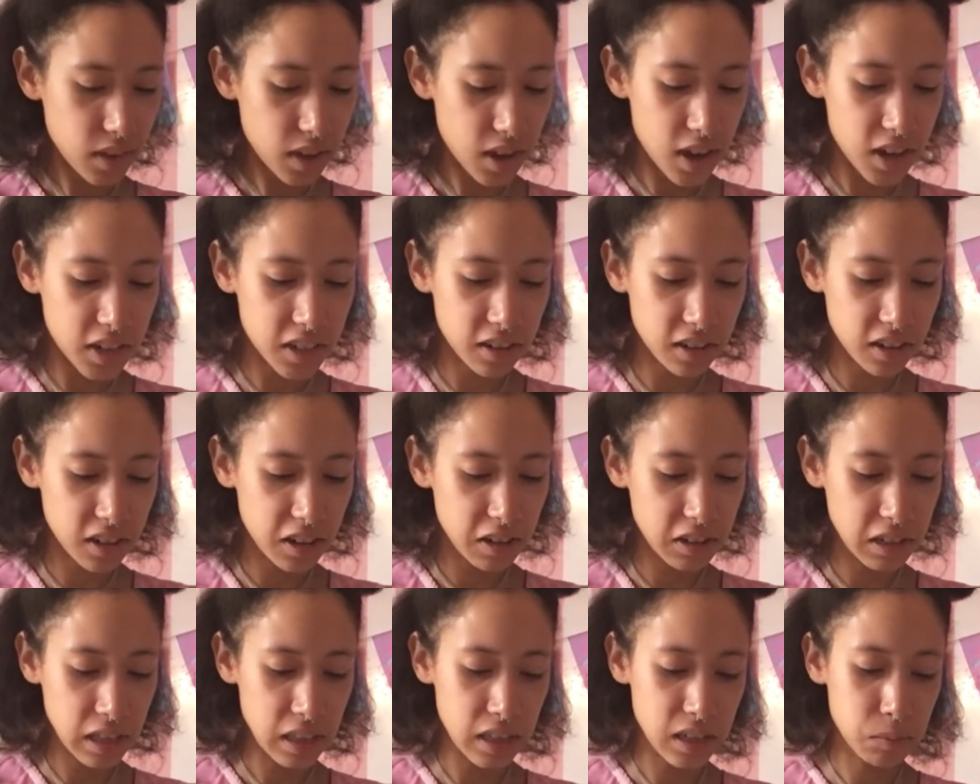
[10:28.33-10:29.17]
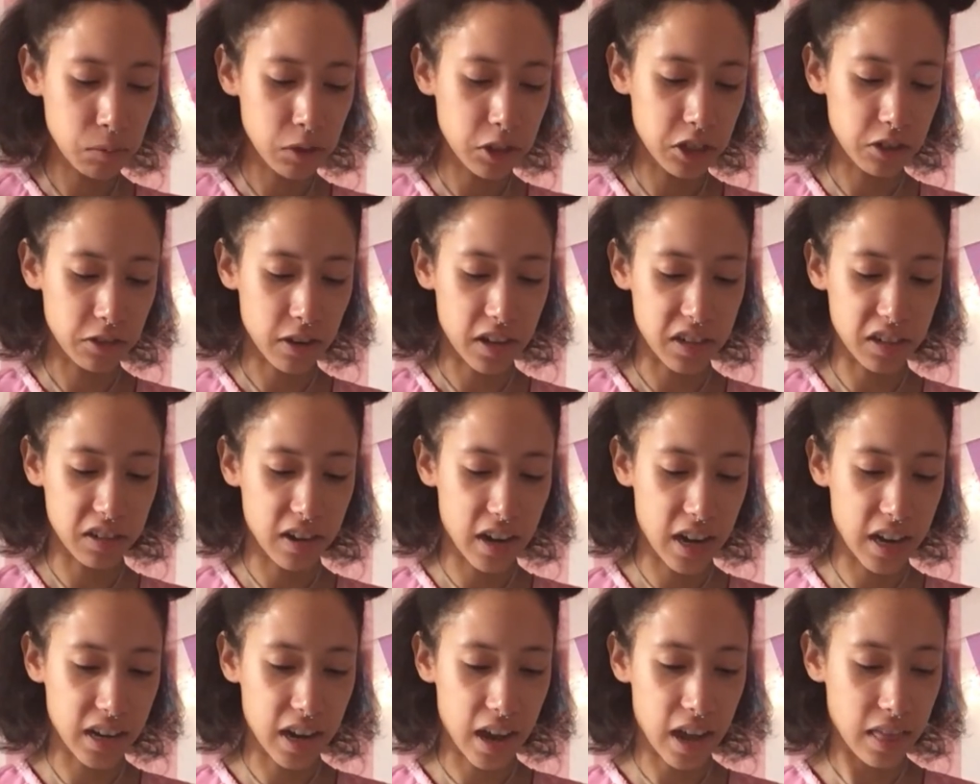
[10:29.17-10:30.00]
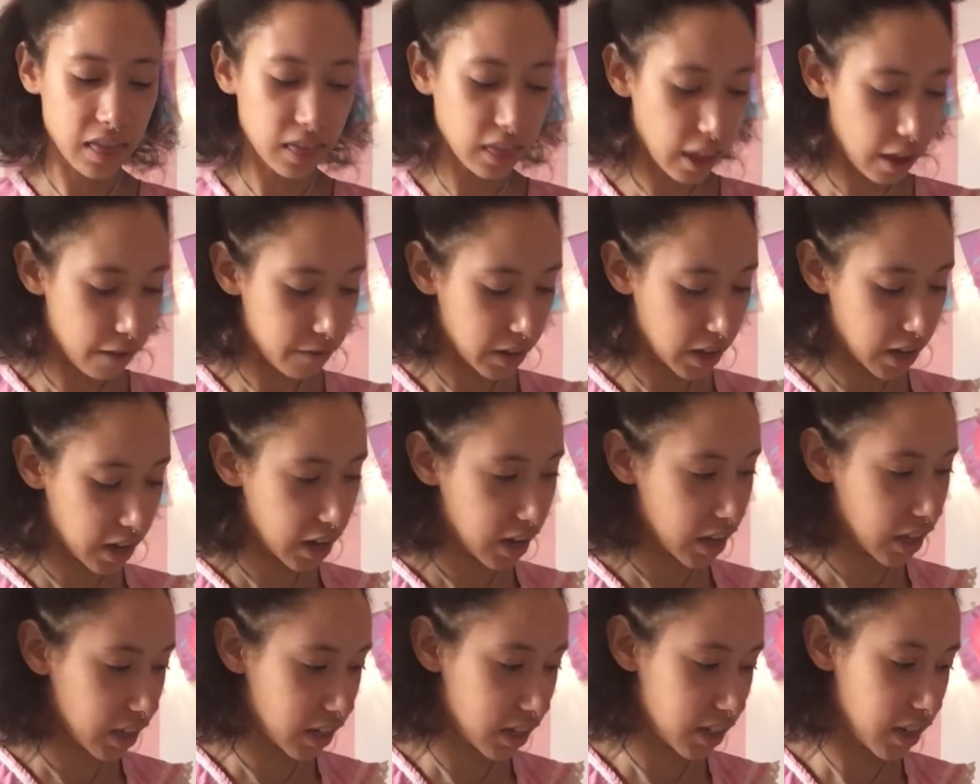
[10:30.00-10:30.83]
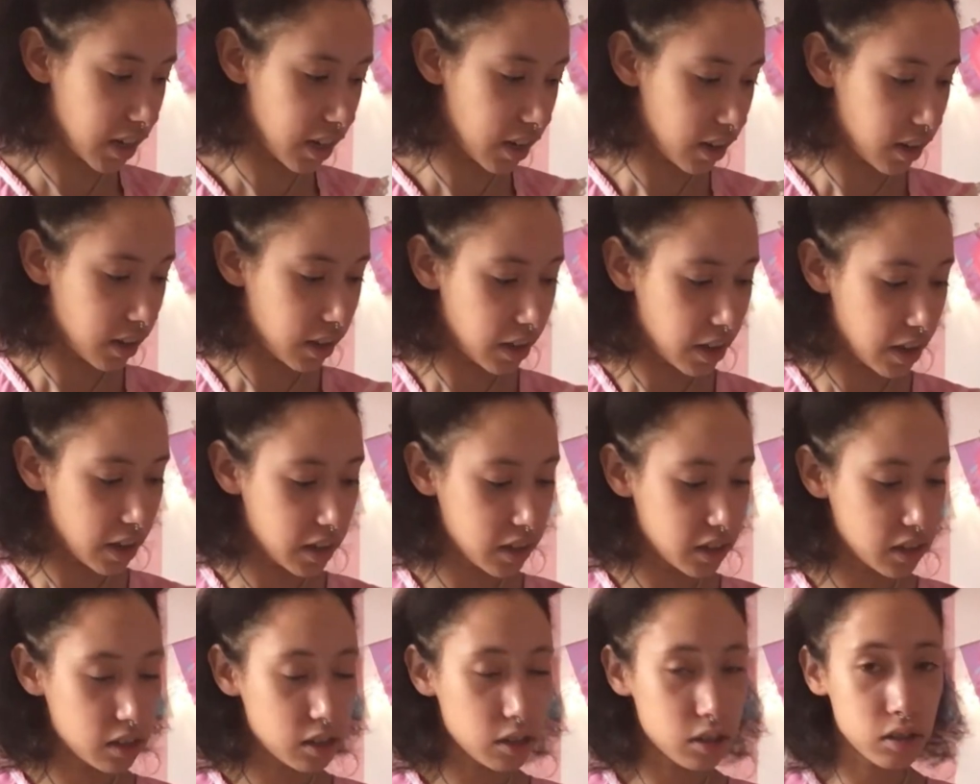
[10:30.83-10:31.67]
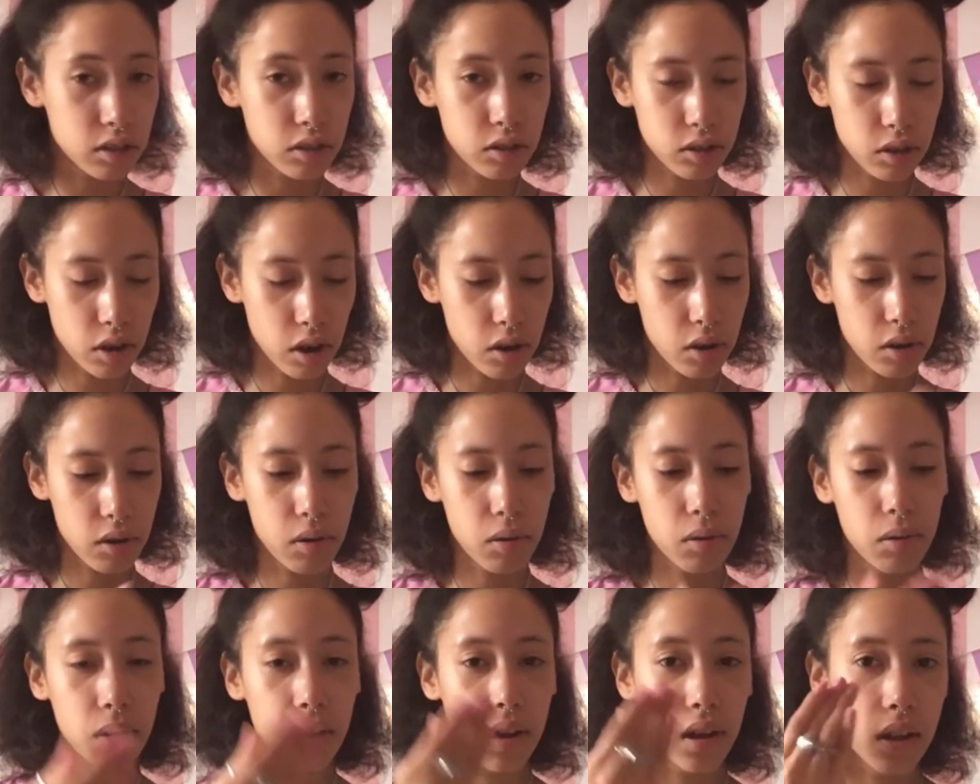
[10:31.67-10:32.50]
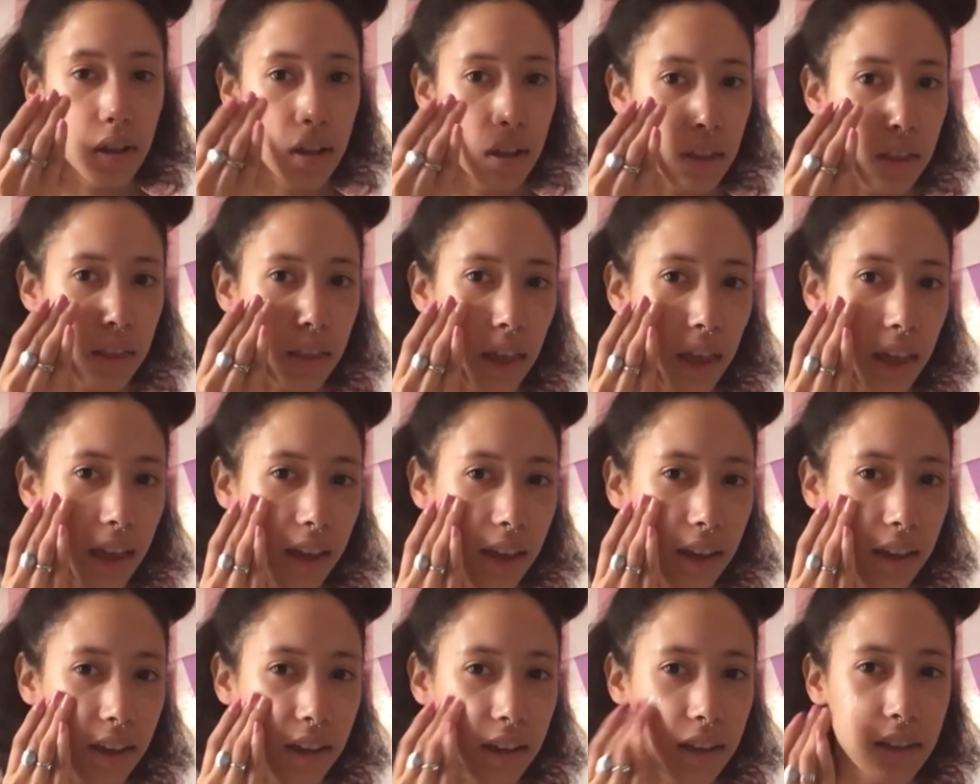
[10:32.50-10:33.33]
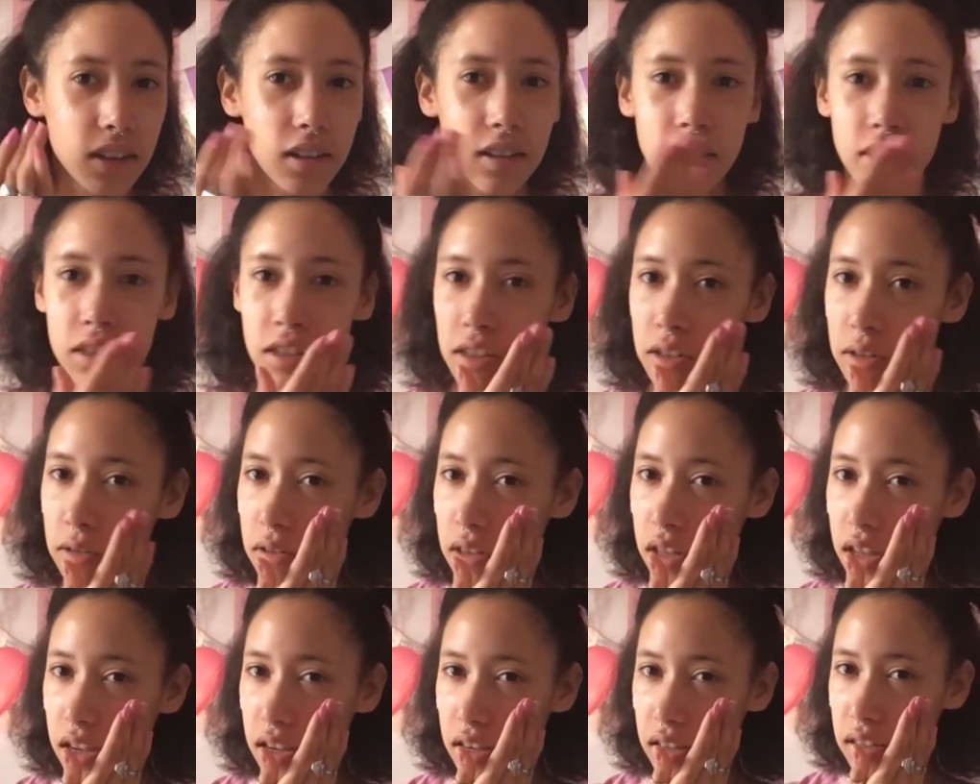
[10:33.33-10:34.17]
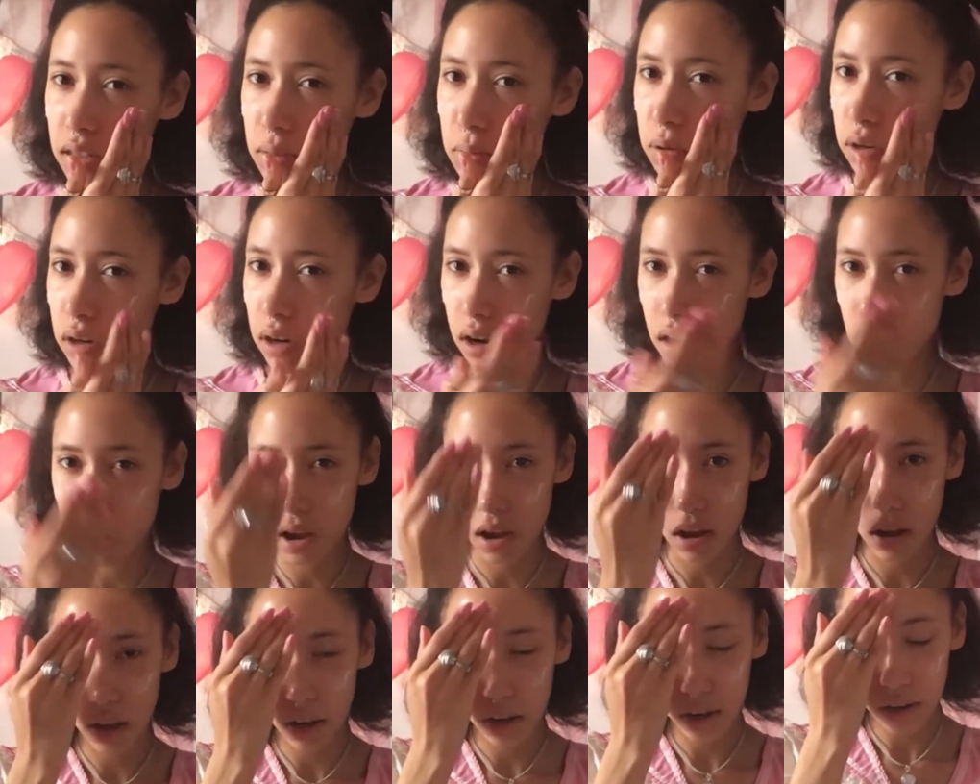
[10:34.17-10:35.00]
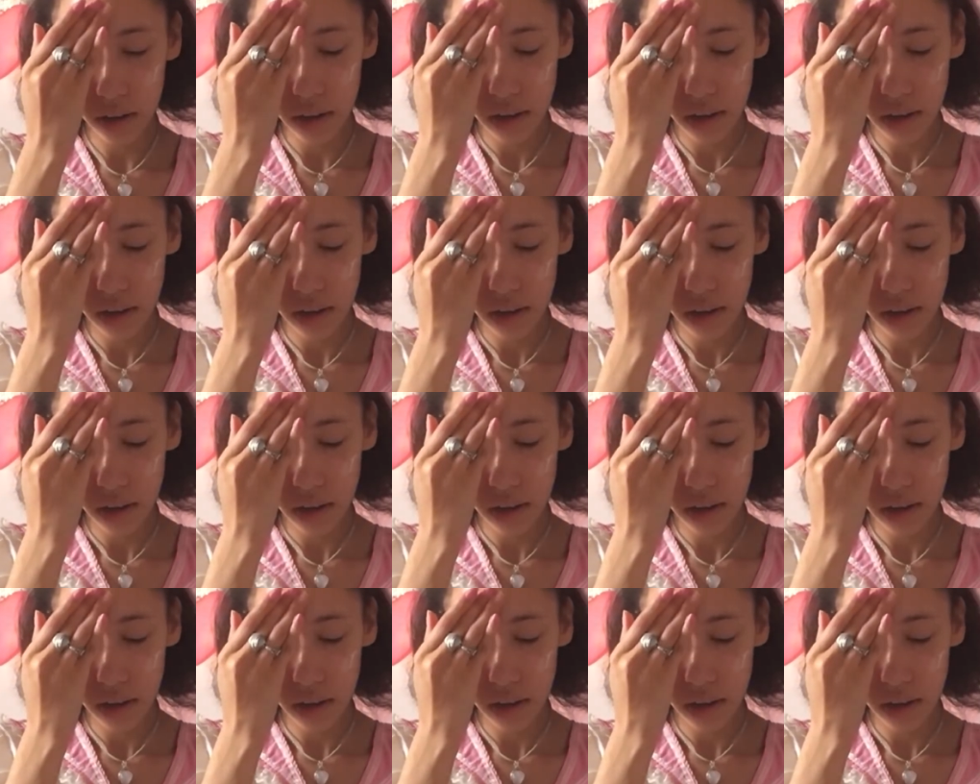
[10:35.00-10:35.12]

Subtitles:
I started using this moisturizer and I love it. It is so like soothing to put on.